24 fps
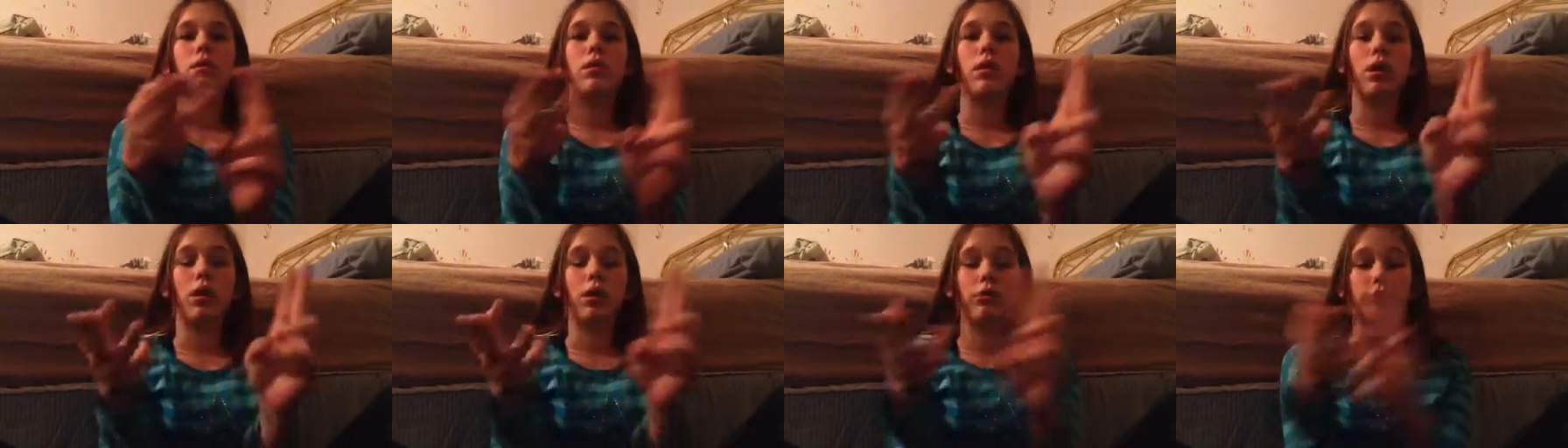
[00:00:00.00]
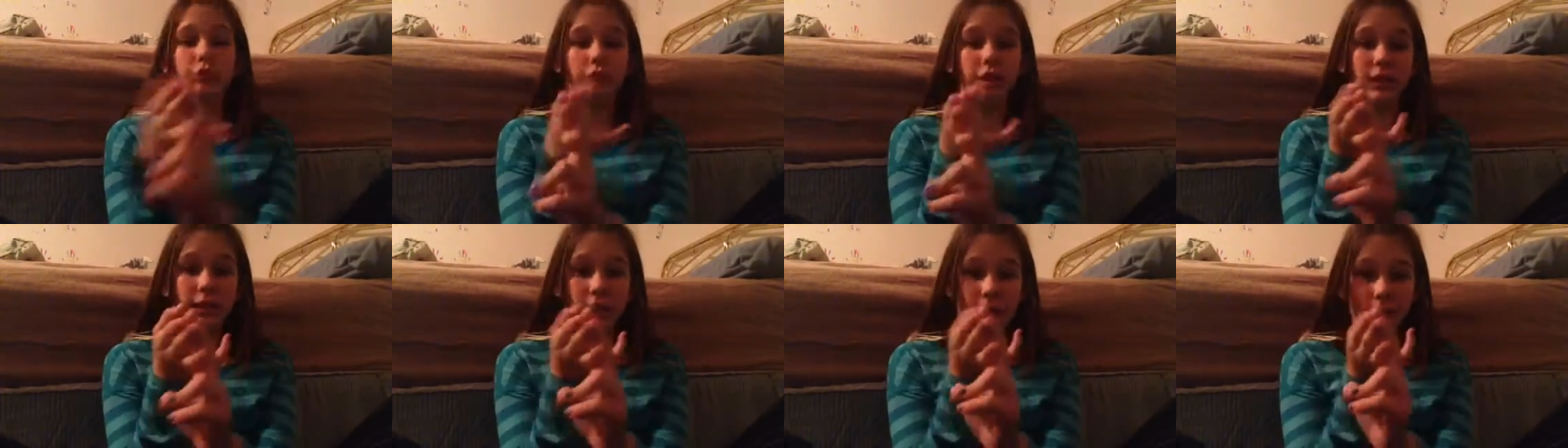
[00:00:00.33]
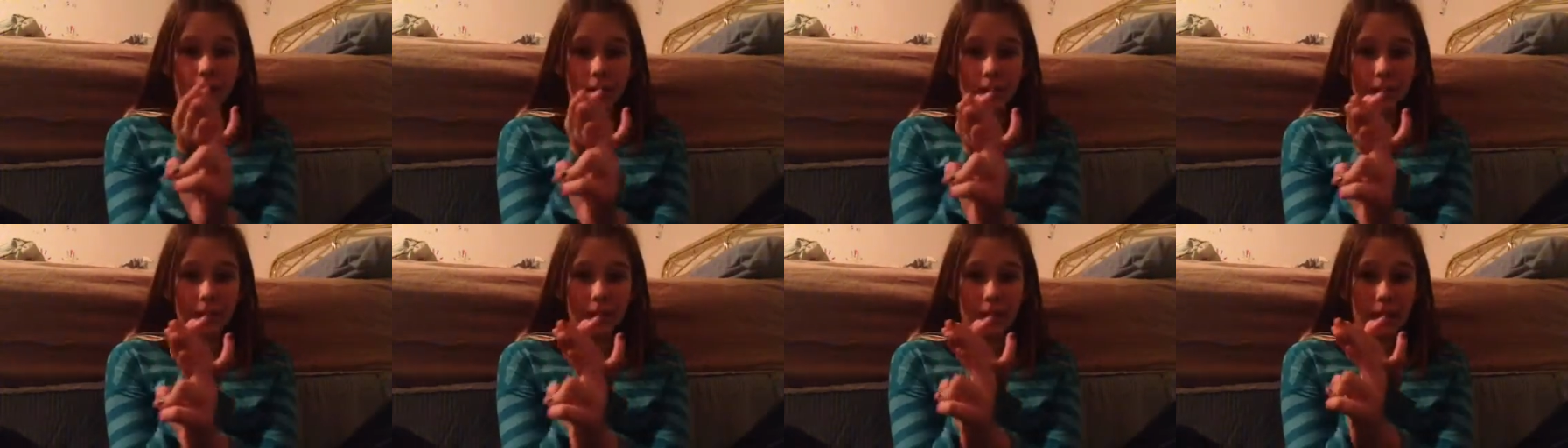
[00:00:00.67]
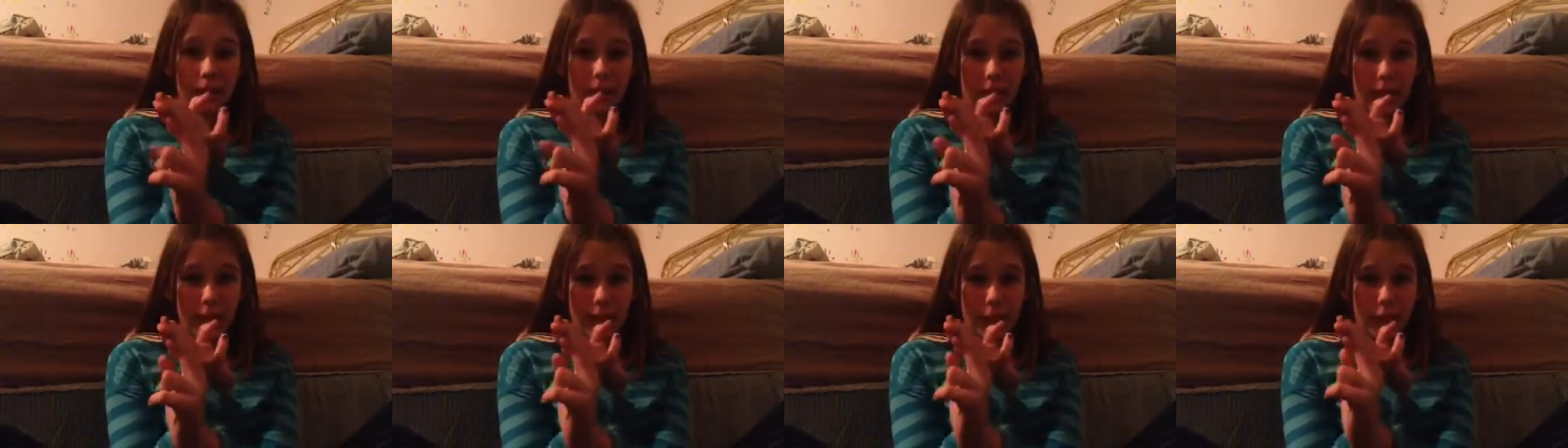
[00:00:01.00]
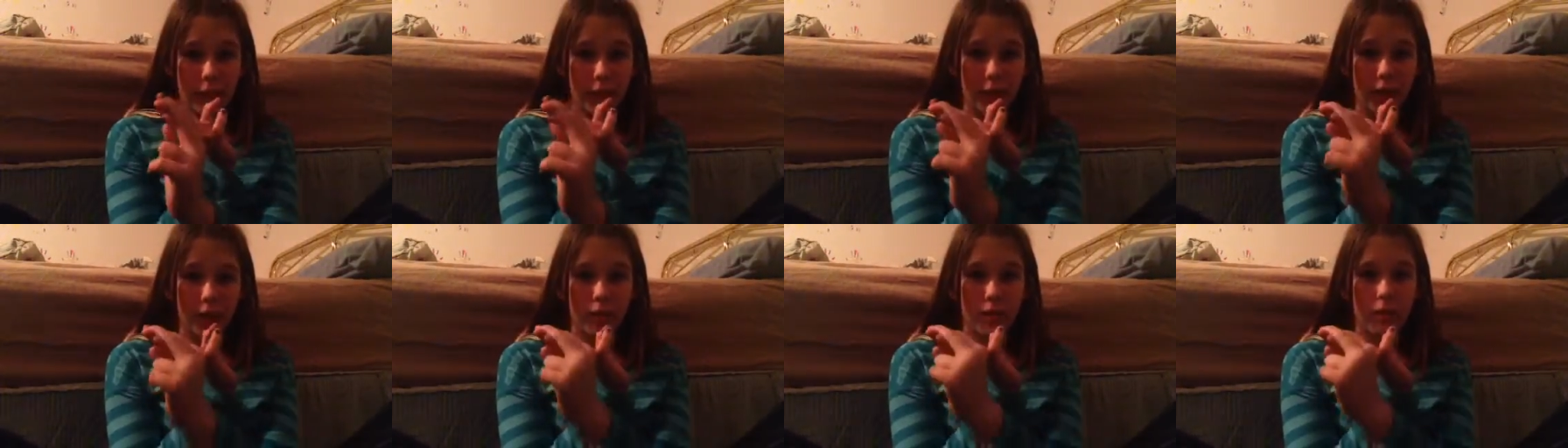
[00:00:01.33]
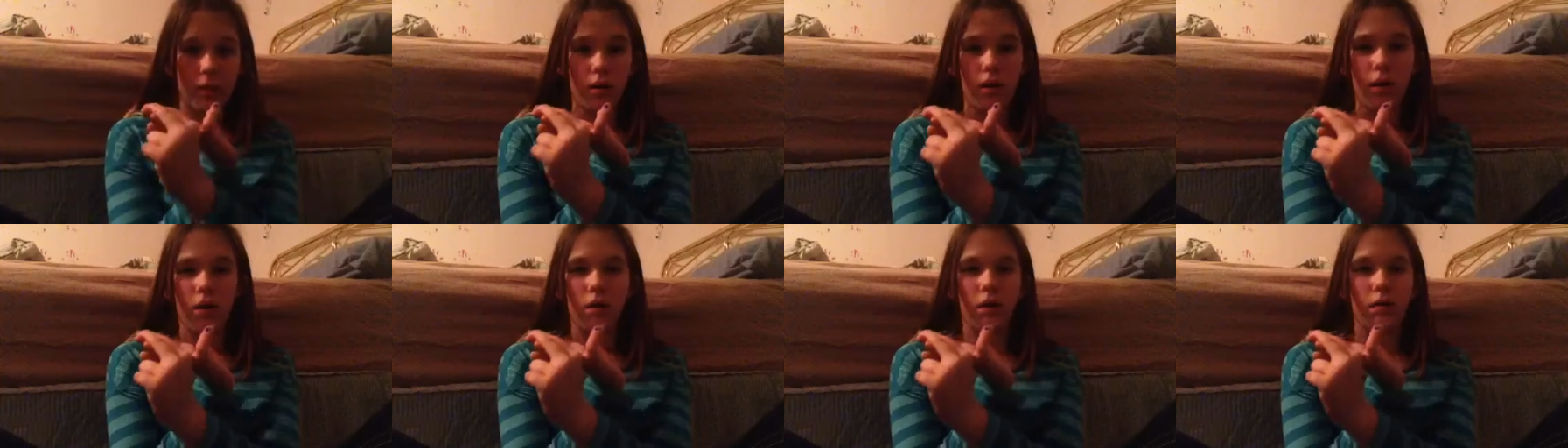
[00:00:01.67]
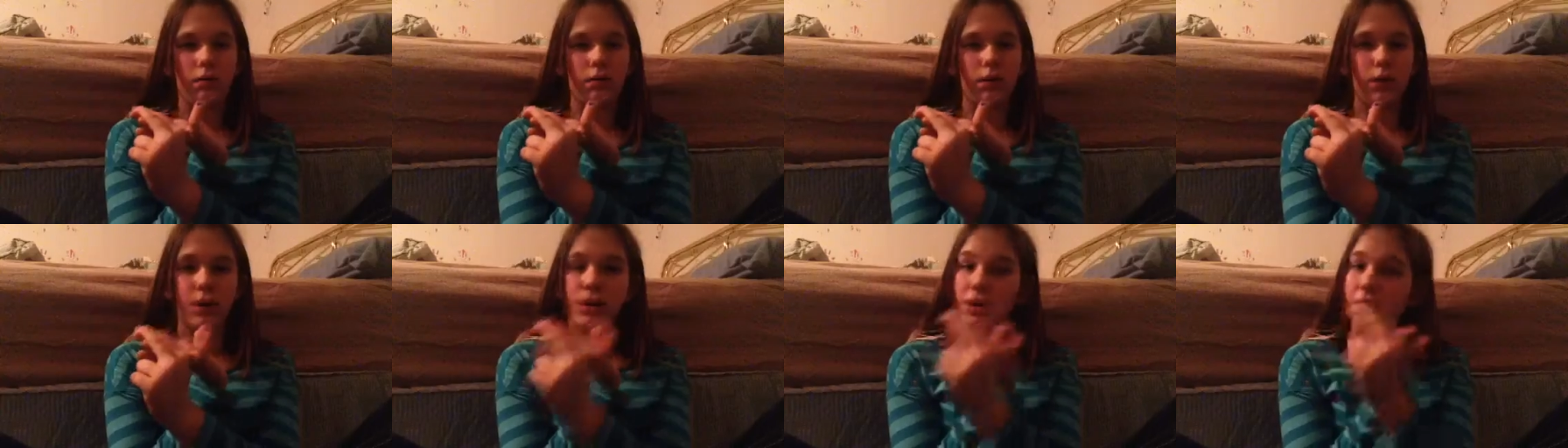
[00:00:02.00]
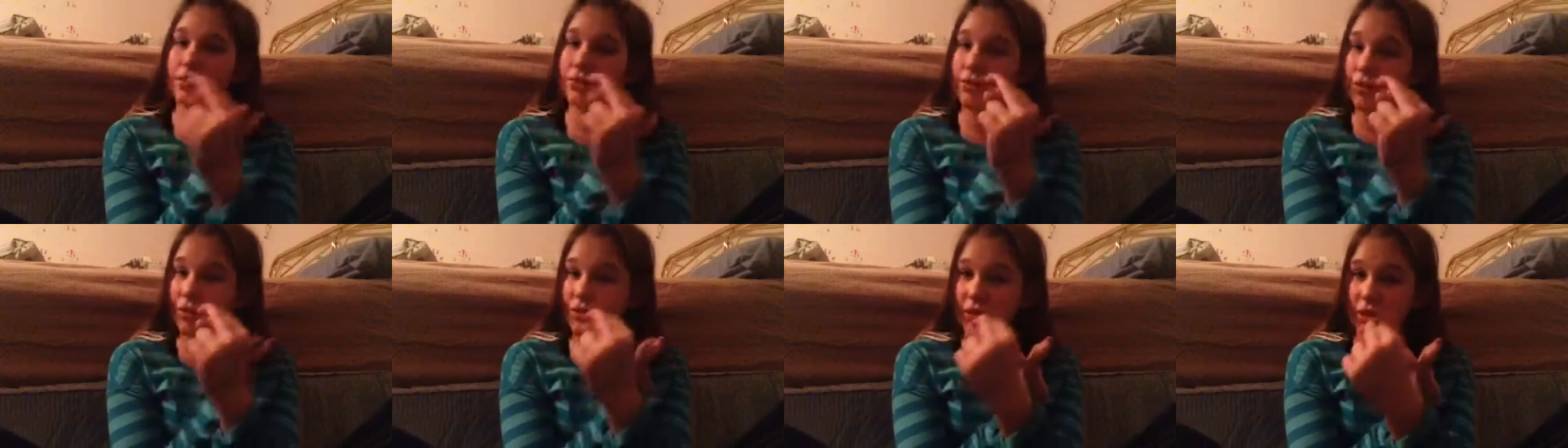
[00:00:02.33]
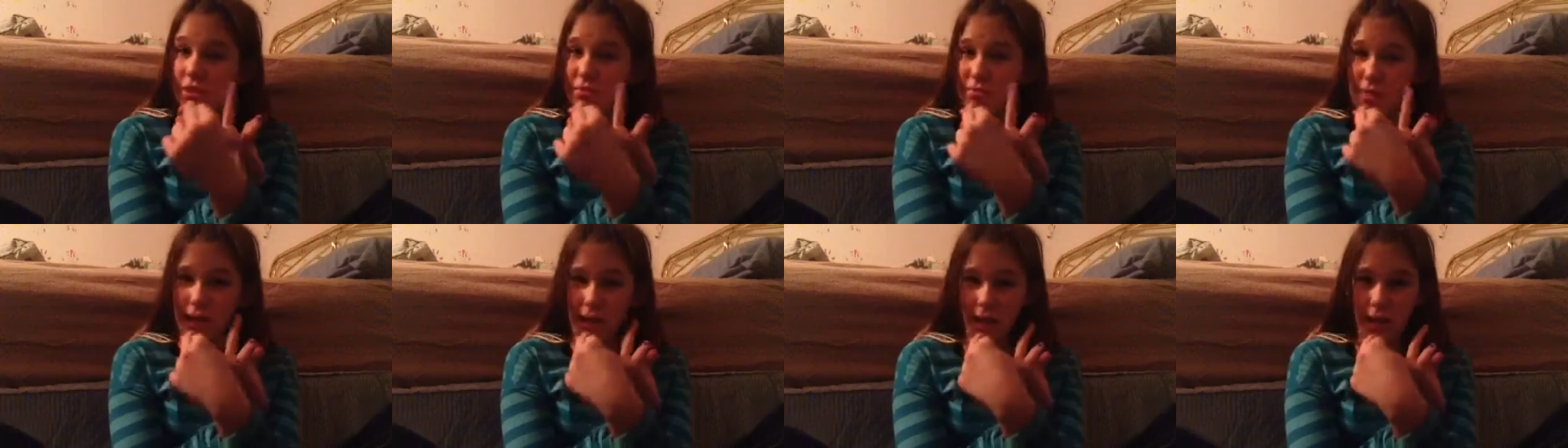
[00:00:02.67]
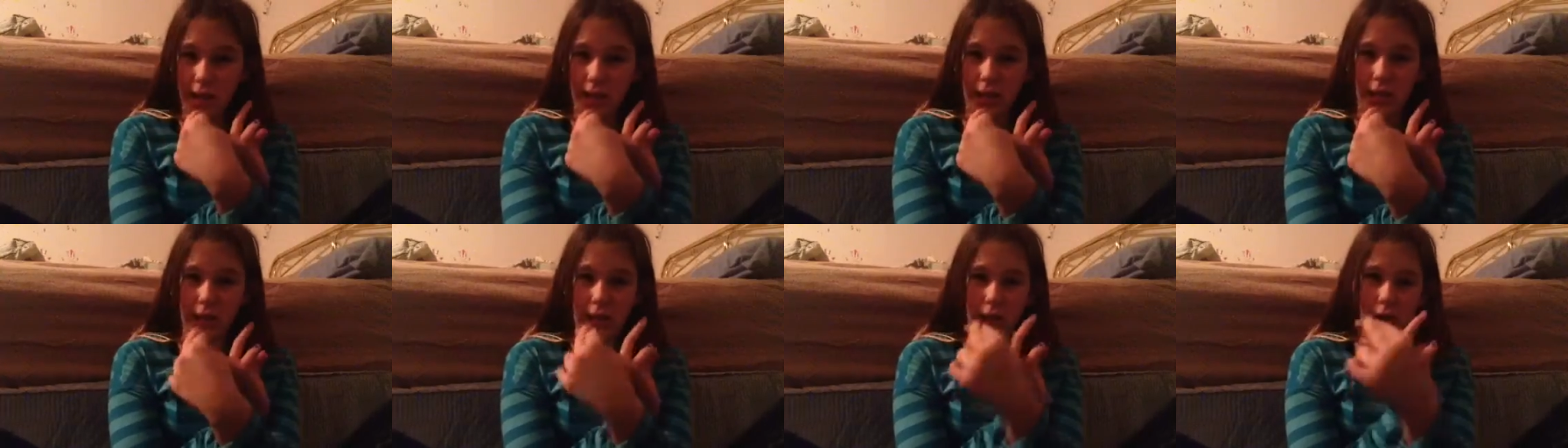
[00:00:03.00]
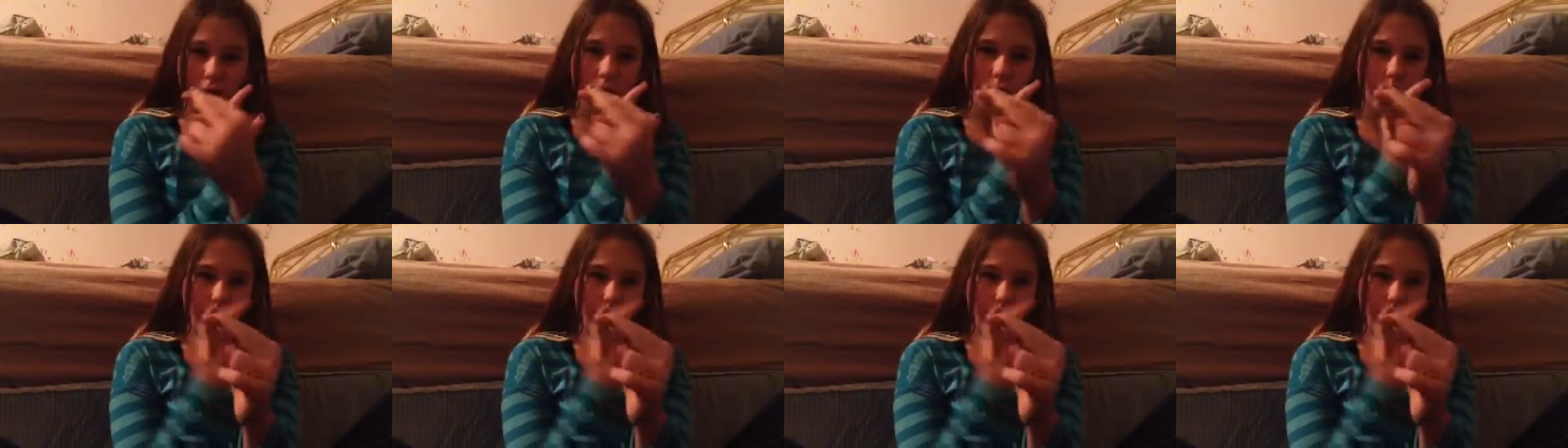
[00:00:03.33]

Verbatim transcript: A really limited edition of only 50 made kit,